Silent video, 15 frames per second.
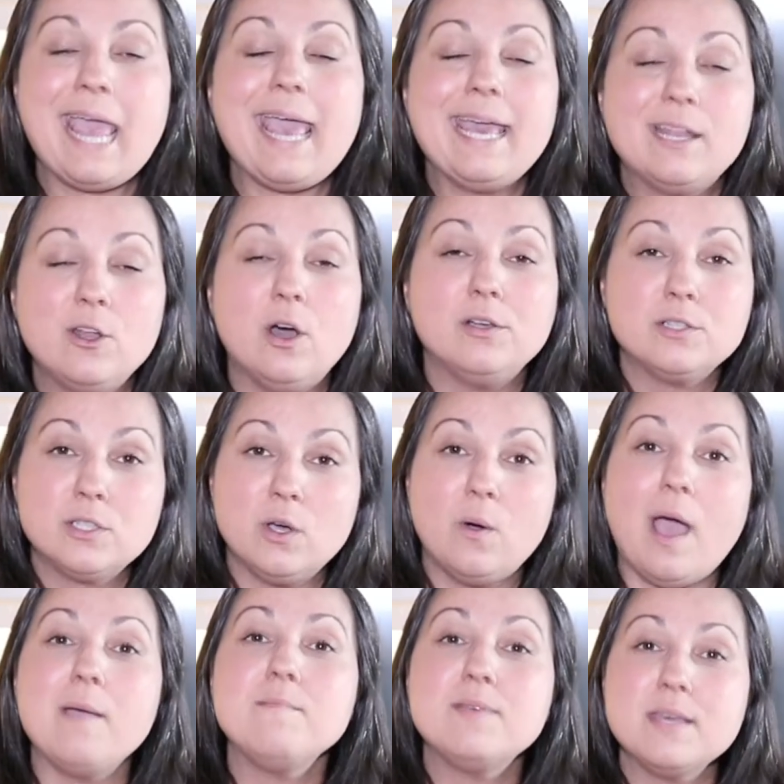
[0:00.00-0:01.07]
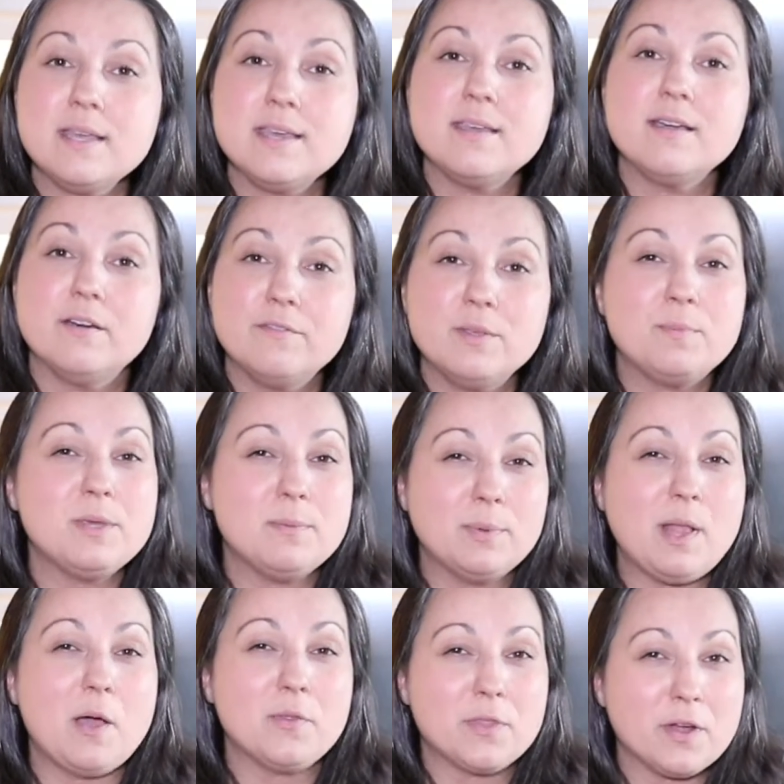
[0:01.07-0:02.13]
And also, I'm thinking of the
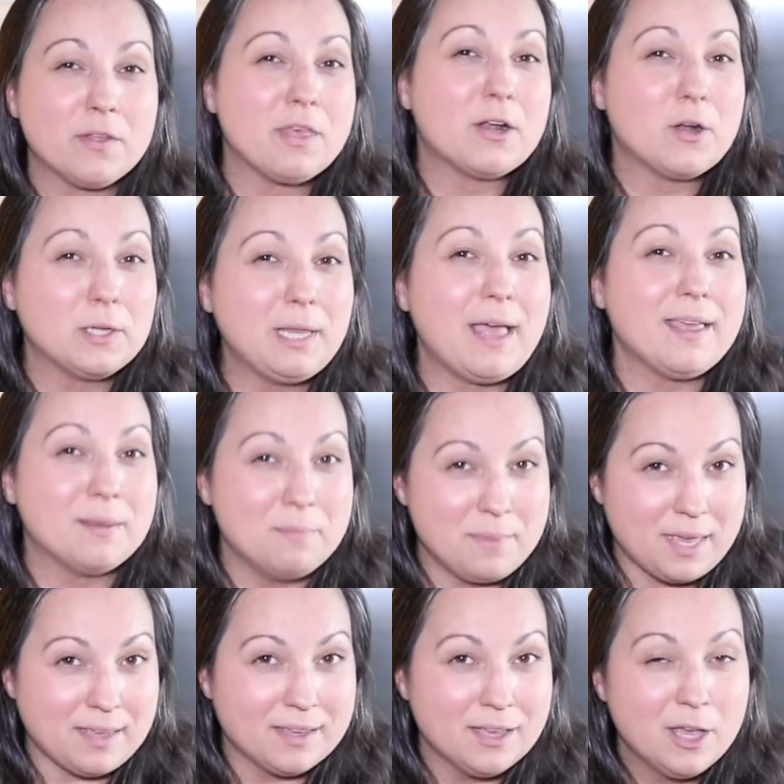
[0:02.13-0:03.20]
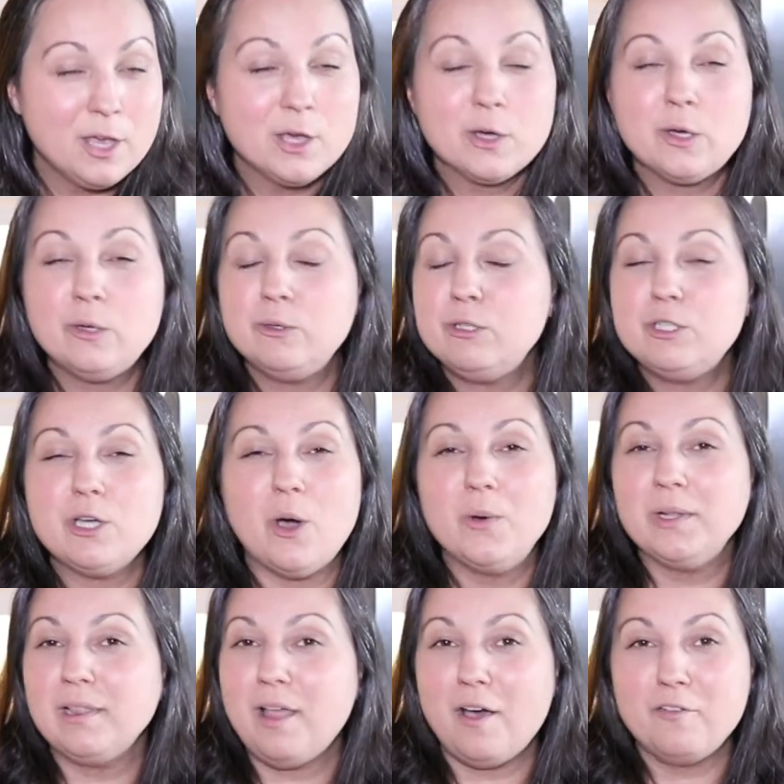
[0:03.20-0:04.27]
people out there that are like me, who
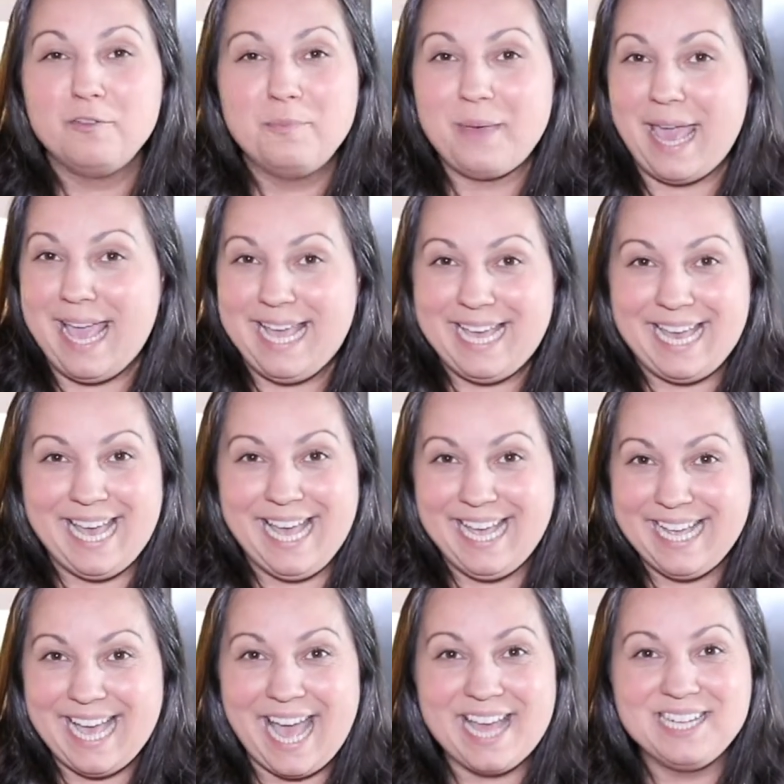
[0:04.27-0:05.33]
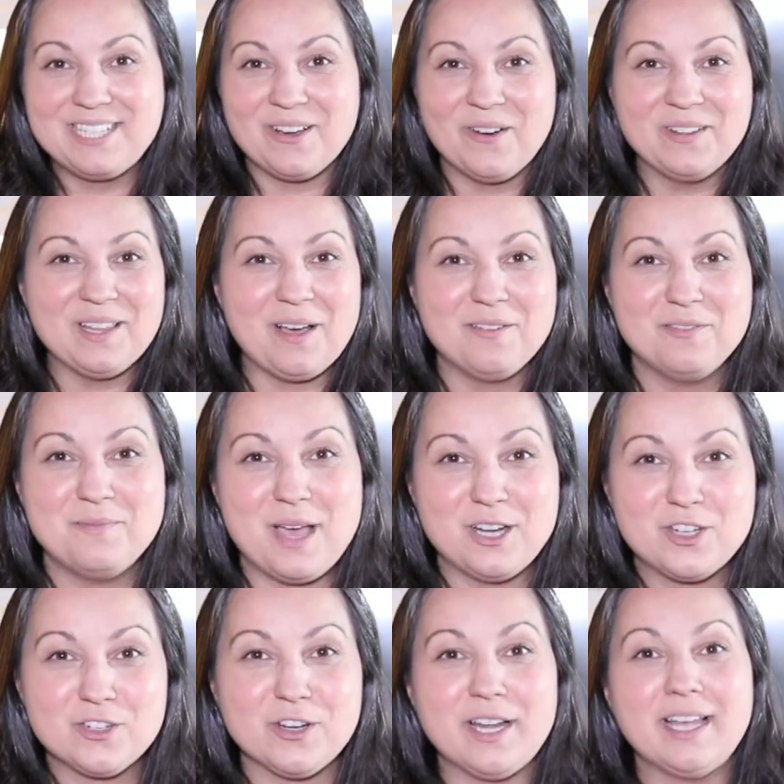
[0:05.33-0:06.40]
don't love baking and don't love
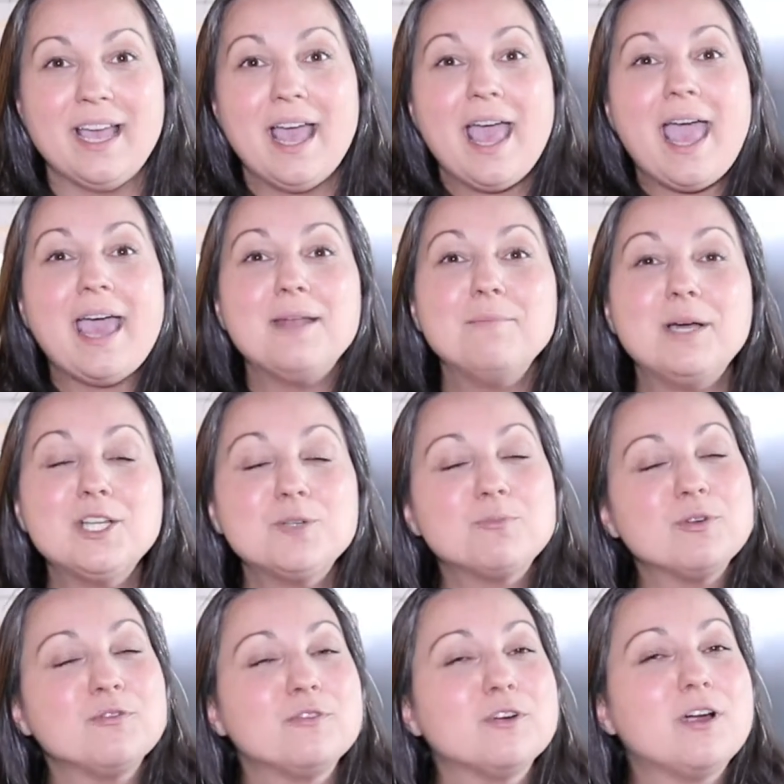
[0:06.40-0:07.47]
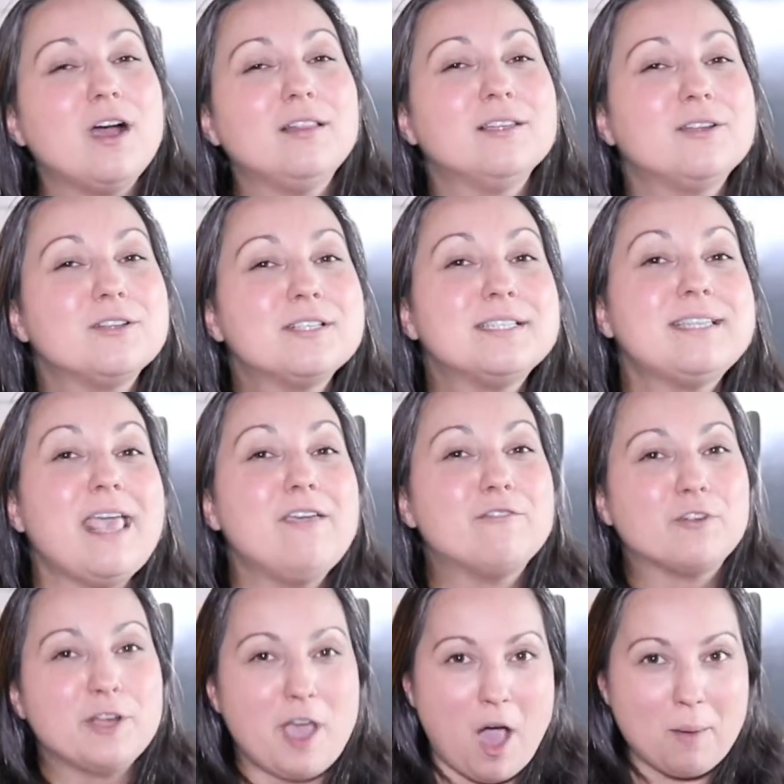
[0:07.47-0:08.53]
measuring and much prefer a little
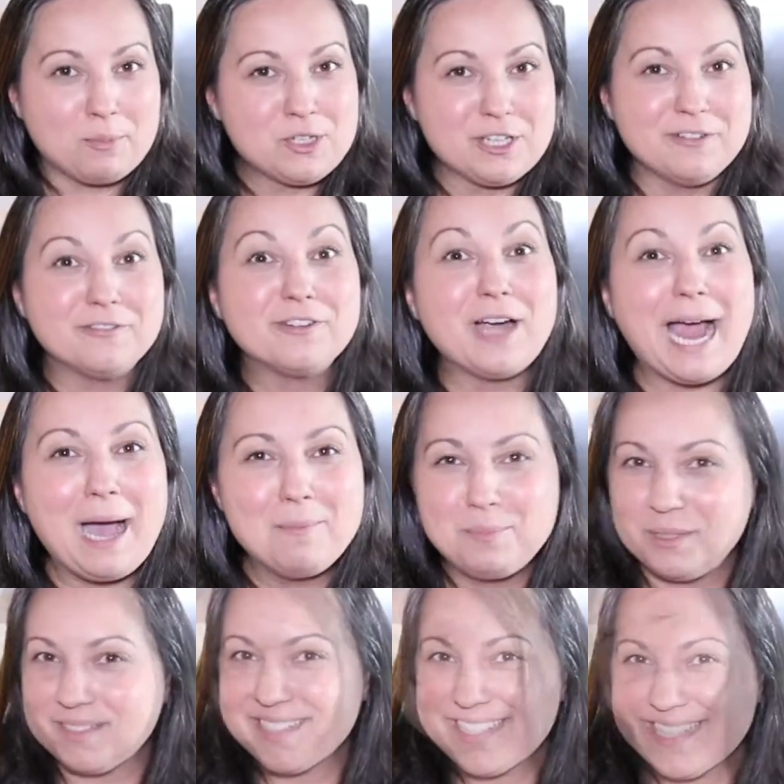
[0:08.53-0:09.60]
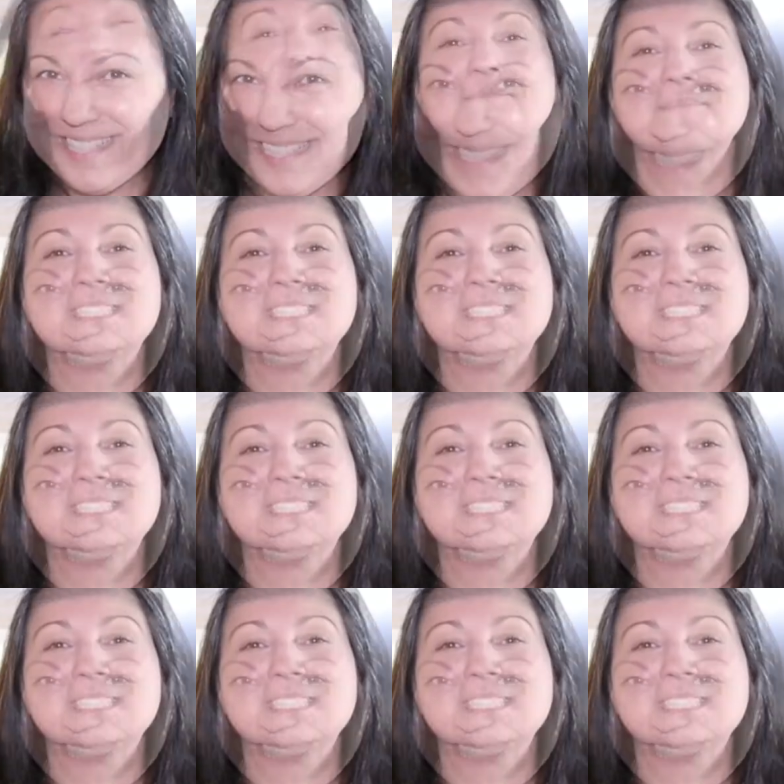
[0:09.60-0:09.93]
savory option for apples.